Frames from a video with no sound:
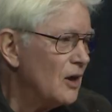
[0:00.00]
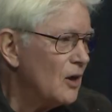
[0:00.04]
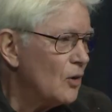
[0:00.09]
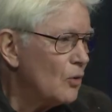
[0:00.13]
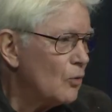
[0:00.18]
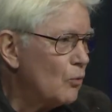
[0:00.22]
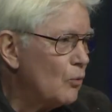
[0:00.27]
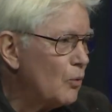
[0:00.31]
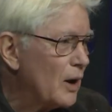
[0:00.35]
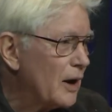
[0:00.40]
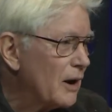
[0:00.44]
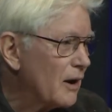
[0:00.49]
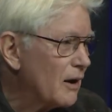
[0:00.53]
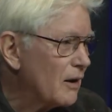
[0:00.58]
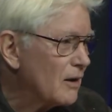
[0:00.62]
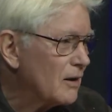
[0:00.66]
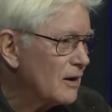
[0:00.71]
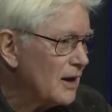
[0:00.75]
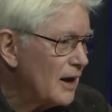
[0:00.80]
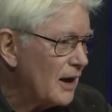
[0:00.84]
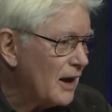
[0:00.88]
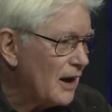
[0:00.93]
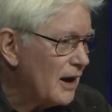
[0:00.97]
where
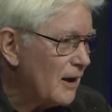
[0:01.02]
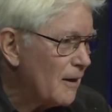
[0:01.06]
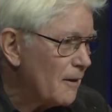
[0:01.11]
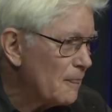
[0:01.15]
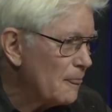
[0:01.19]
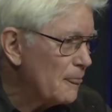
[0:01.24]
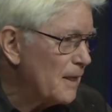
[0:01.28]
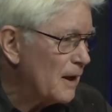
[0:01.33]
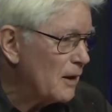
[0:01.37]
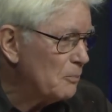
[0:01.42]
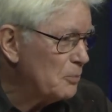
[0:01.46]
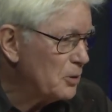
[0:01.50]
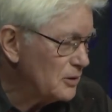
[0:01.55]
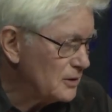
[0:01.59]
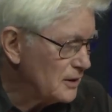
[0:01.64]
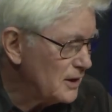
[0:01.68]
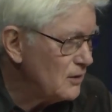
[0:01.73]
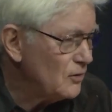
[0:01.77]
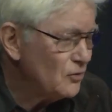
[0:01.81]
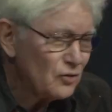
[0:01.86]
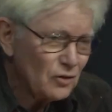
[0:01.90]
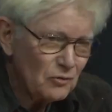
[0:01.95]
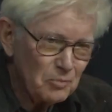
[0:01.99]
the
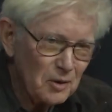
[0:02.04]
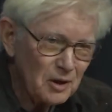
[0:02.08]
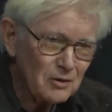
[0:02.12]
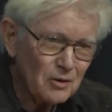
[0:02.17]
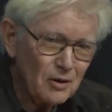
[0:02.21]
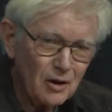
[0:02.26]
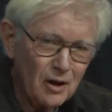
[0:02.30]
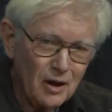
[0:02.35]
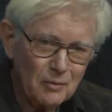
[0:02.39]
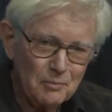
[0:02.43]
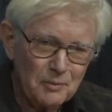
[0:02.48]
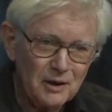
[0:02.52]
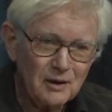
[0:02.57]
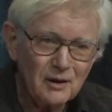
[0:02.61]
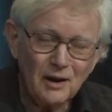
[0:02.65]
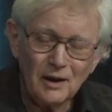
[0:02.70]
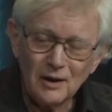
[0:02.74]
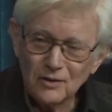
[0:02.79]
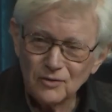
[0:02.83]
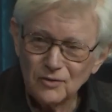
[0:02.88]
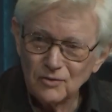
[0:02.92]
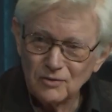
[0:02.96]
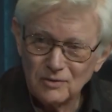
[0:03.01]
police have been called
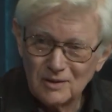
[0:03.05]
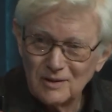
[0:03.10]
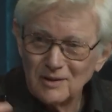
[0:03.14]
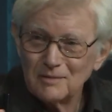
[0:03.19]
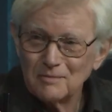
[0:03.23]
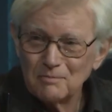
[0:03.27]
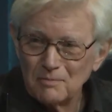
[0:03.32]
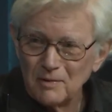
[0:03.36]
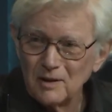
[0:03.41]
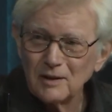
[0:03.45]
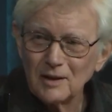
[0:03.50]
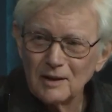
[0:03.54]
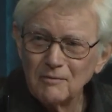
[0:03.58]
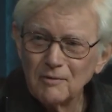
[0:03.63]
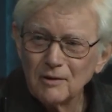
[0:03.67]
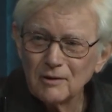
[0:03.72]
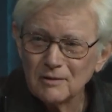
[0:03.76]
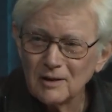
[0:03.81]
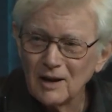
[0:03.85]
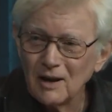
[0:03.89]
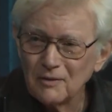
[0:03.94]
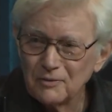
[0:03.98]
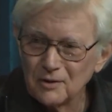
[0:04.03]
because, believe it or
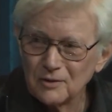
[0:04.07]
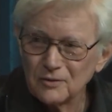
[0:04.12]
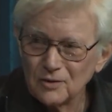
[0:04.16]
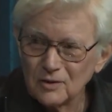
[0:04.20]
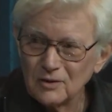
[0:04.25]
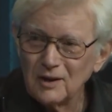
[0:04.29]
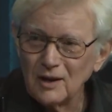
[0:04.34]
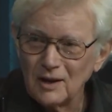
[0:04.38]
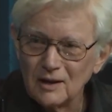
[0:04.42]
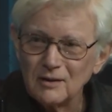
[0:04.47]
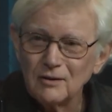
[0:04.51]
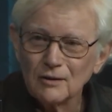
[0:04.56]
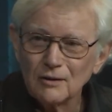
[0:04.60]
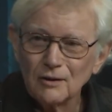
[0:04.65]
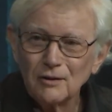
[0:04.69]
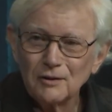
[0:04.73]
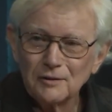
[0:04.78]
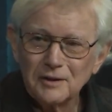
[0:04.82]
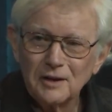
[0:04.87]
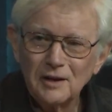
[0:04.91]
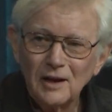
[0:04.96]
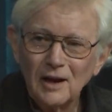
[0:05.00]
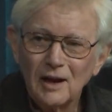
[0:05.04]
not, there's a 10-year-old
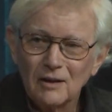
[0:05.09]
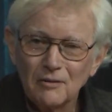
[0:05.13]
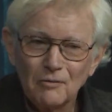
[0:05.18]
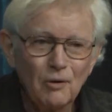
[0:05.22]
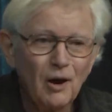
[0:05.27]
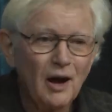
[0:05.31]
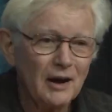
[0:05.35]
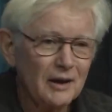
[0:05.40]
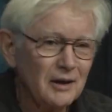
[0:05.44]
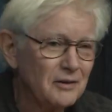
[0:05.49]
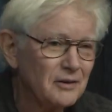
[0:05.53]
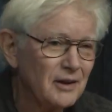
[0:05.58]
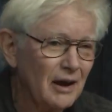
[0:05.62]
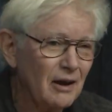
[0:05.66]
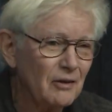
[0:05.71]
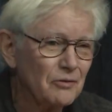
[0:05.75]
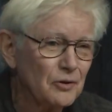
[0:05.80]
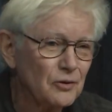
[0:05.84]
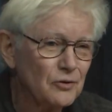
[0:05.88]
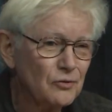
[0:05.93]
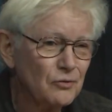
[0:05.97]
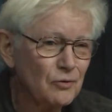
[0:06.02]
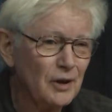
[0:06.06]
kid walking down the
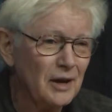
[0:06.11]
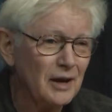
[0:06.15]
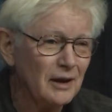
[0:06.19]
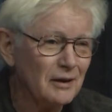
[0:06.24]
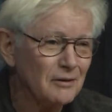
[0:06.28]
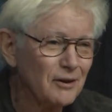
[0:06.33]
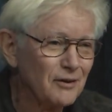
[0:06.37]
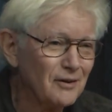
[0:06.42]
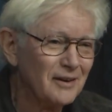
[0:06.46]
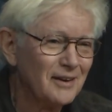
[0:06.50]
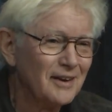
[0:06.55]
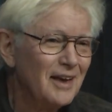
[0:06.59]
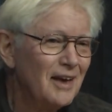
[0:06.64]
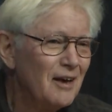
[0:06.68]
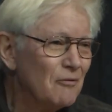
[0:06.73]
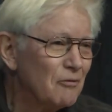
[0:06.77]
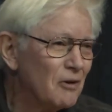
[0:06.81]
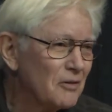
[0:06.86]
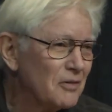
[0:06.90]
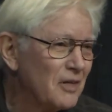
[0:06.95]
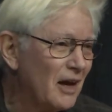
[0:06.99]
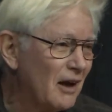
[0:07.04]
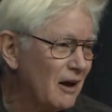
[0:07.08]
street
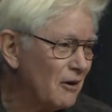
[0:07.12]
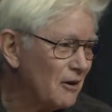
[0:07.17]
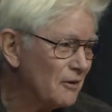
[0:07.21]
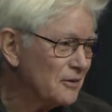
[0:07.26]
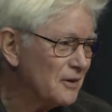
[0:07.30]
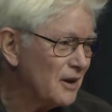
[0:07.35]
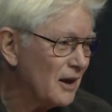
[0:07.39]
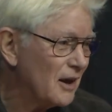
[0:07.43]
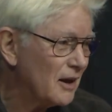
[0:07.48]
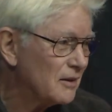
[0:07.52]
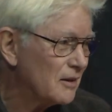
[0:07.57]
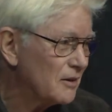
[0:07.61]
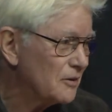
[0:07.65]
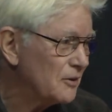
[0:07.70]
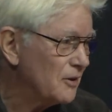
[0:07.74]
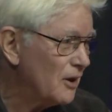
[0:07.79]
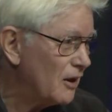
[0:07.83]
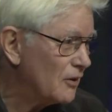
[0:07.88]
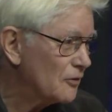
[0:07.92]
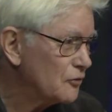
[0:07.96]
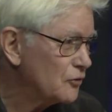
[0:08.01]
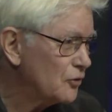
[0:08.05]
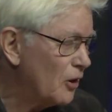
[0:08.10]
without an
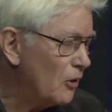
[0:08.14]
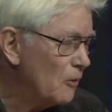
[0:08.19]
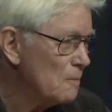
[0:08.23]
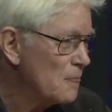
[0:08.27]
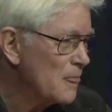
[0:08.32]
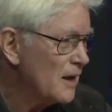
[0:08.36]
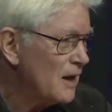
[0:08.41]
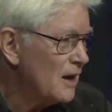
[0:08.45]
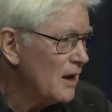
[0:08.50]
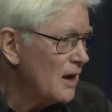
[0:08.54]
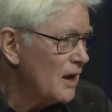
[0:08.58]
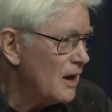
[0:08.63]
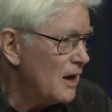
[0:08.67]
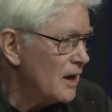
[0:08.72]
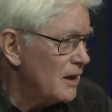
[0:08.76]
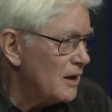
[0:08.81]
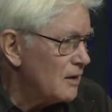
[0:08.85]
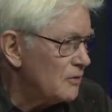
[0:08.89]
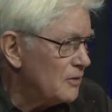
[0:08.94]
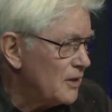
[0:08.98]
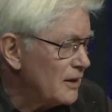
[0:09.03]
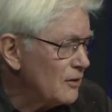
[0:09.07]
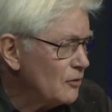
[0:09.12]
adult. So
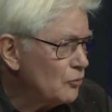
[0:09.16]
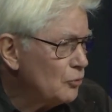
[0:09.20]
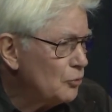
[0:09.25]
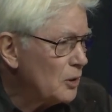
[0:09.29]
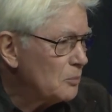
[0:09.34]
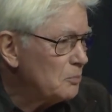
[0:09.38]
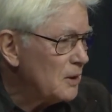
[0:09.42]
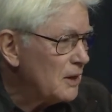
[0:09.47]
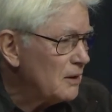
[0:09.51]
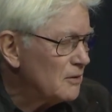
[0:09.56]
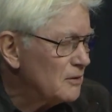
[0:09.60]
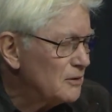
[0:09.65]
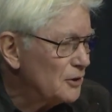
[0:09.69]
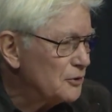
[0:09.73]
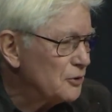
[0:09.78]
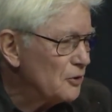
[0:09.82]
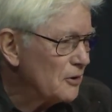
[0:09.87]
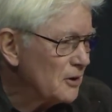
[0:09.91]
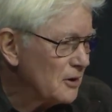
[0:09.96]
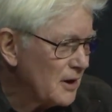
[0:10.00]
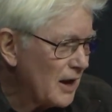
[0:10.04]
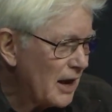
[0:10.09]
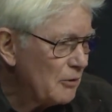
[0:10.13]
this would be,
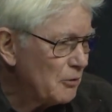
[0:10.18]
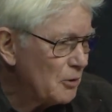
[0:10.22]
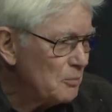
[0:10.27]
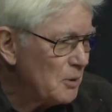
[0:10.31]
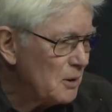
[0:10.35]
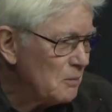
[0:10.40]
Lenore and I would be